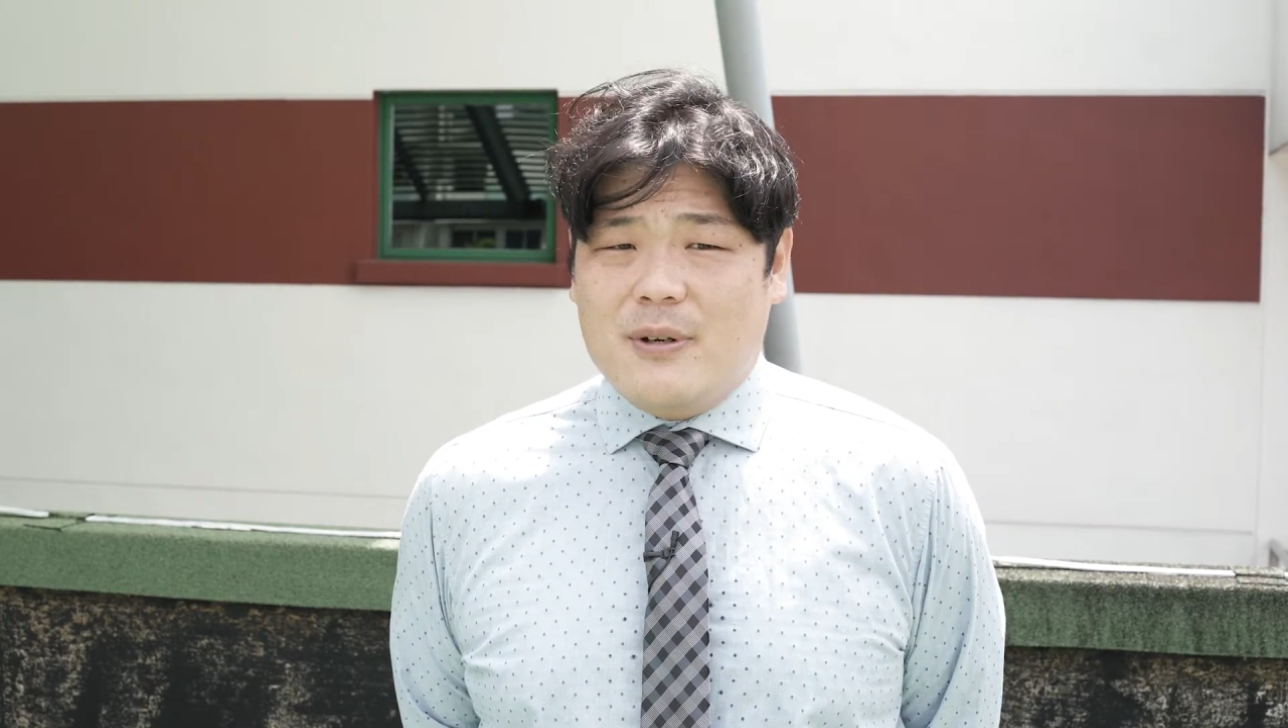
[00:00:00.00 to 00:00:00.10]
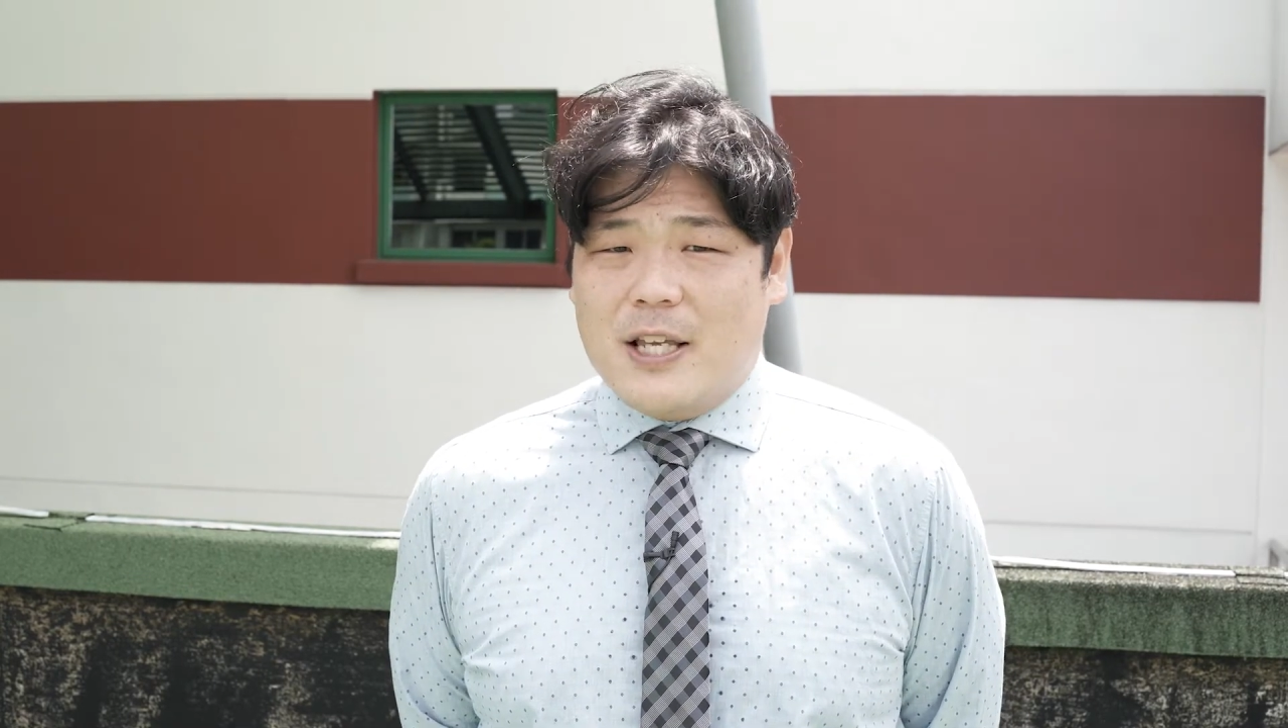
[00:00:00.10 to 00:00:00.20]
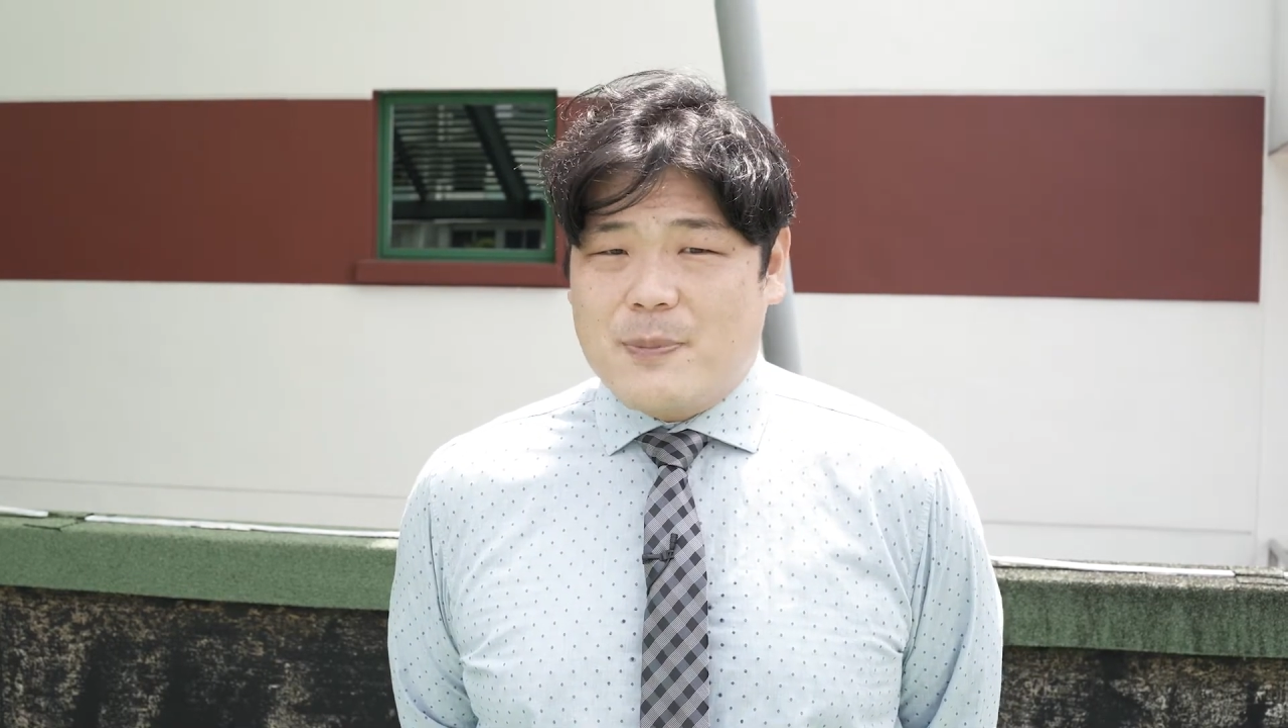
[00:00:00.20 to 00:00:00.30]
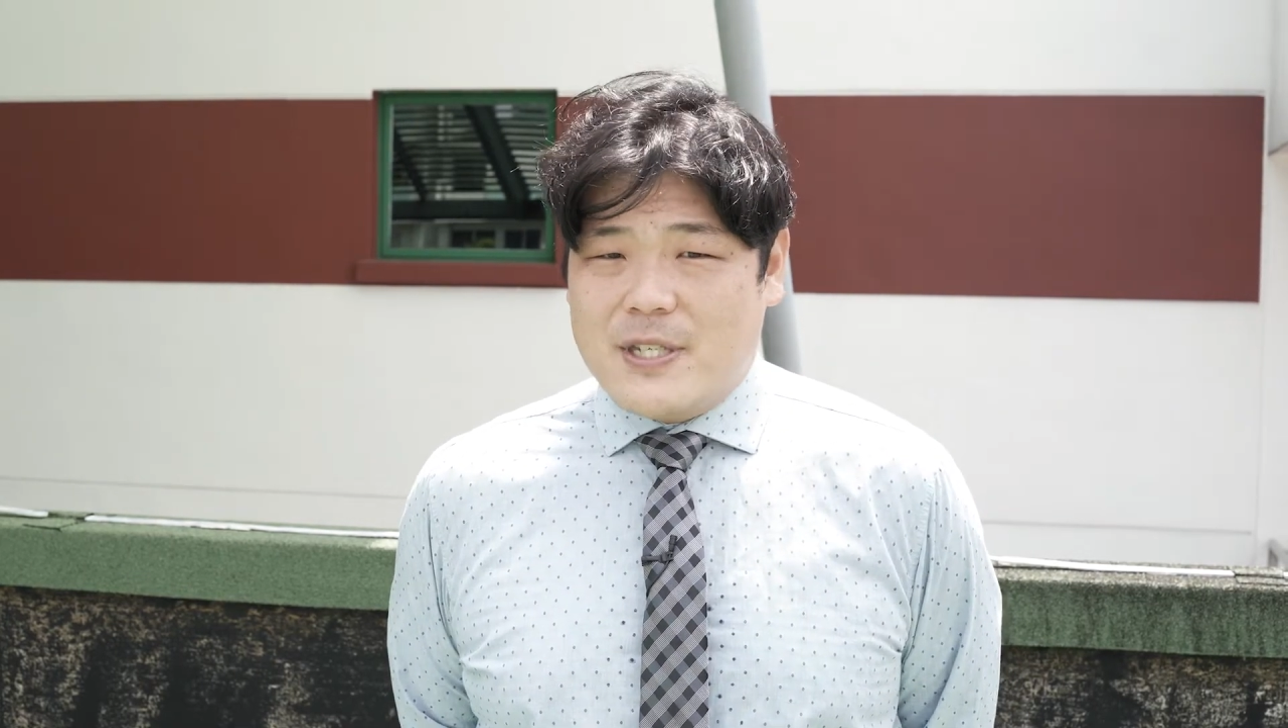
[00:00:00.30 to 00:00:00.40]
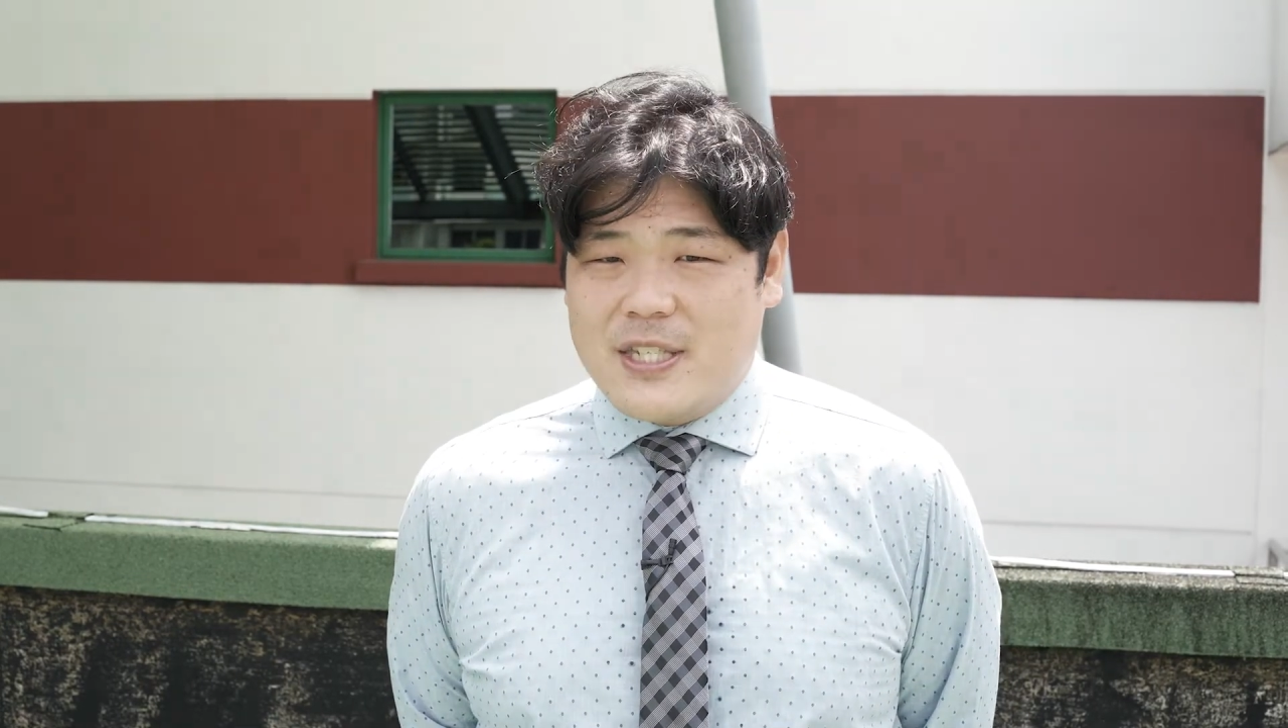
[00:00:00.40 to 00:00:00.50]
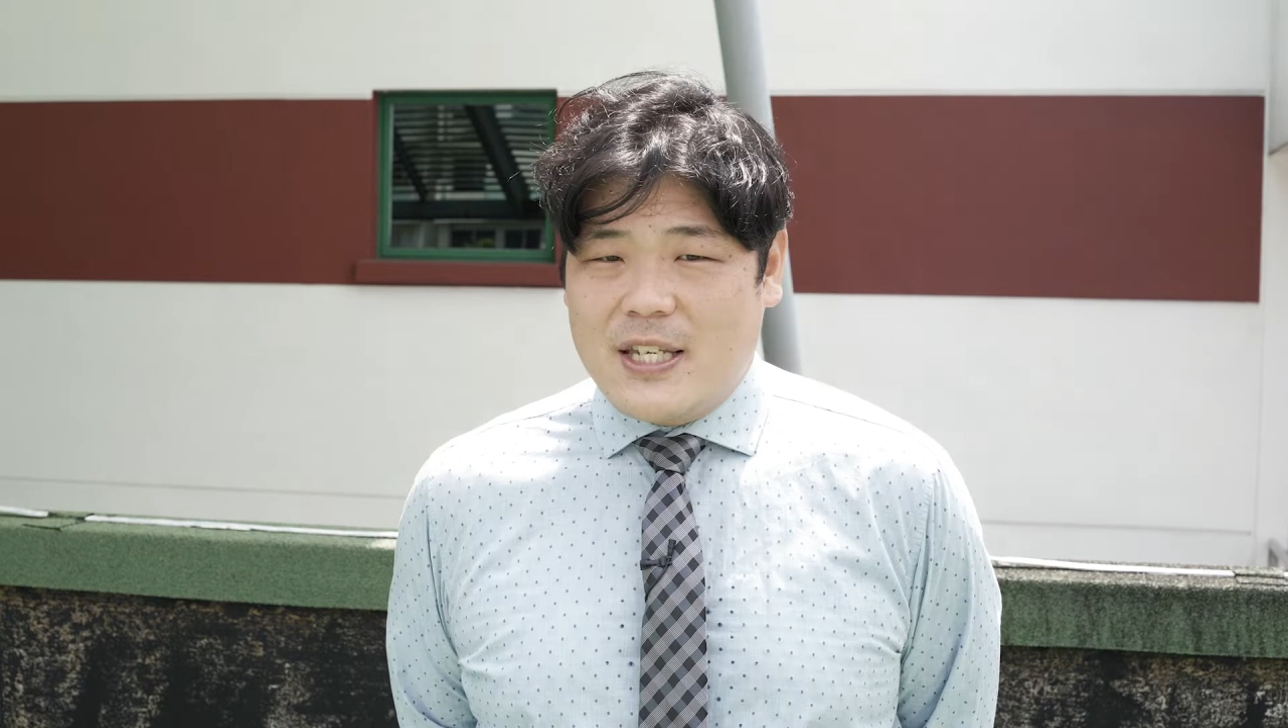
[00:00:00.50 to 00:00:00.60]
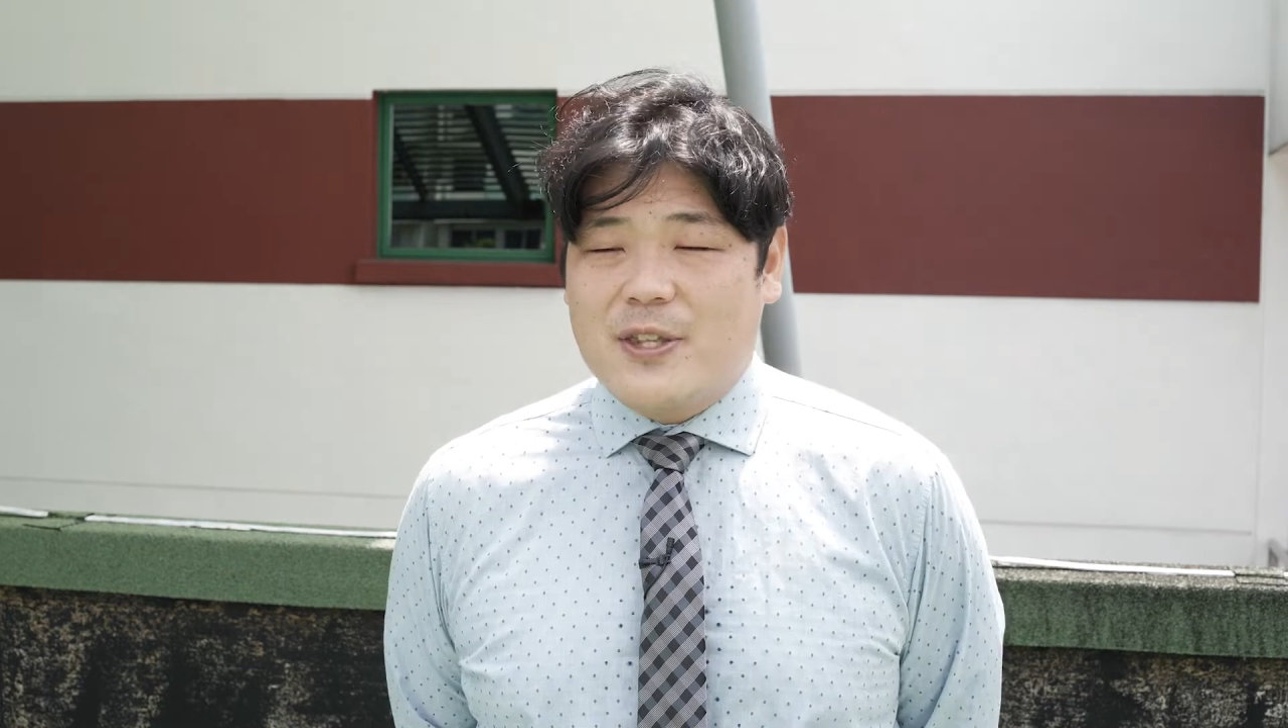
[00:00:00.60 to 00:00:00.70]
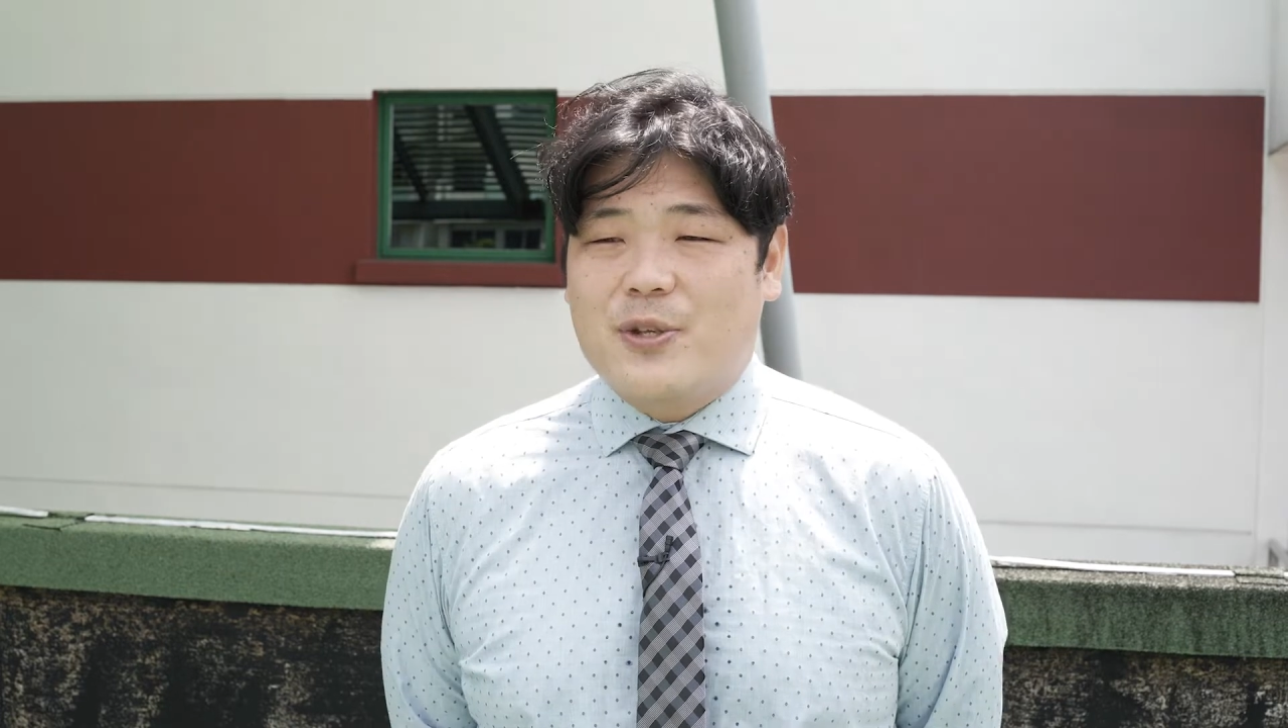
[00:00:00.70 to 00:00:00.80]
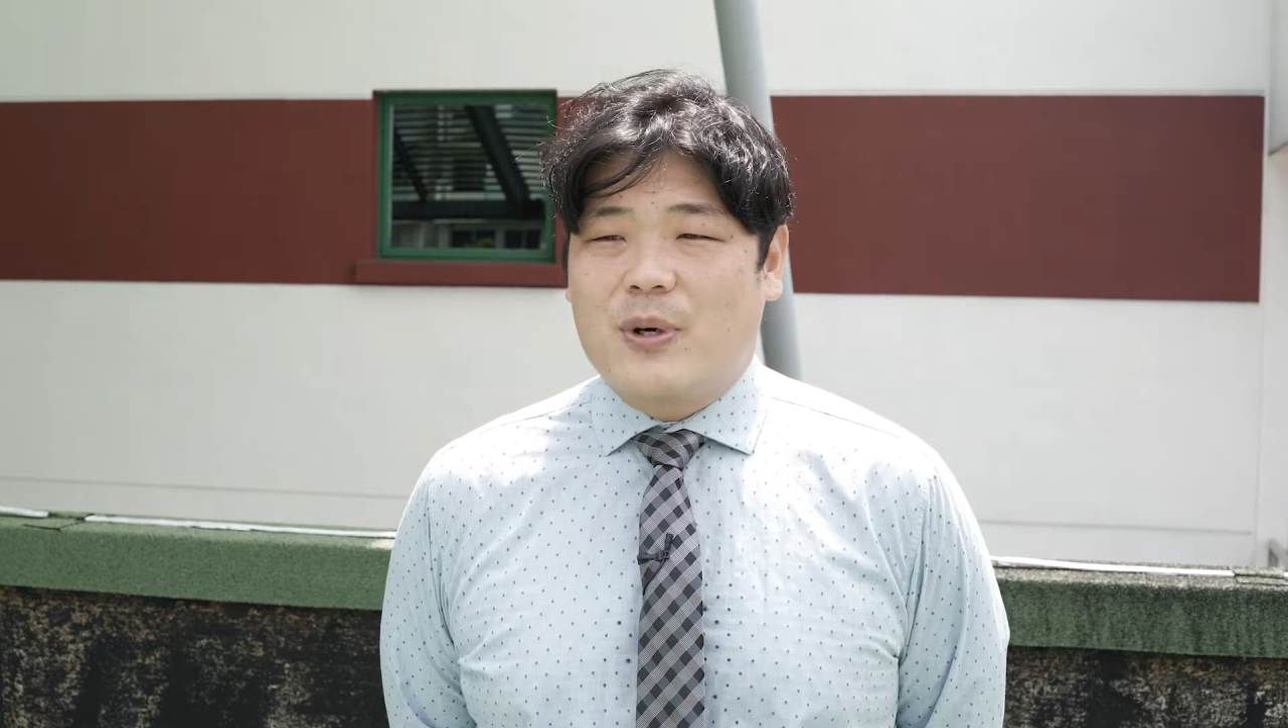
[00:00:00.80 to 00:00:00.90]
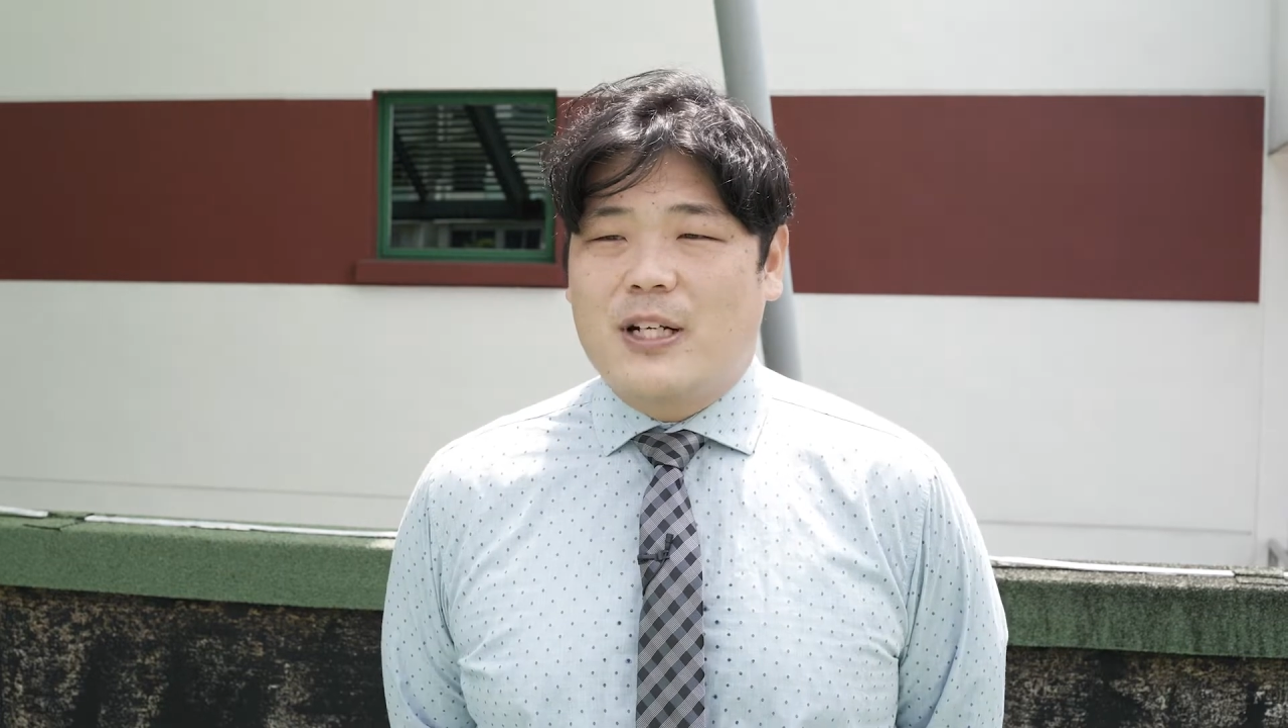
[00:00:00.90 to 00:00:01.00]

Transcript: SBC through